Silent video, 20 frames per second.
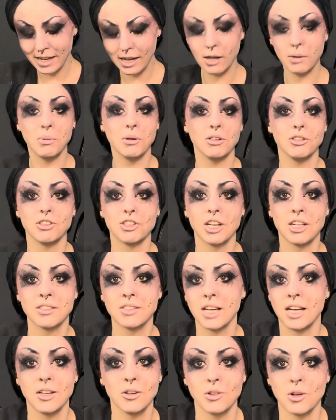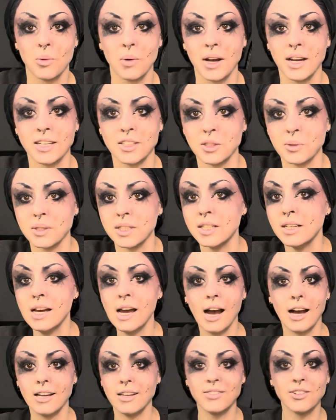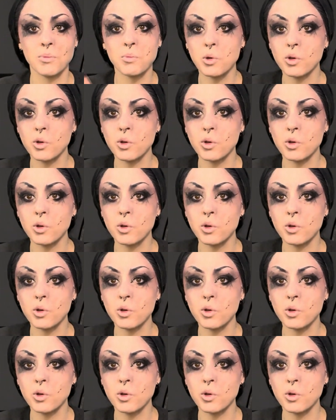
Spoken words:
I apologize. I don't know why I do it. I even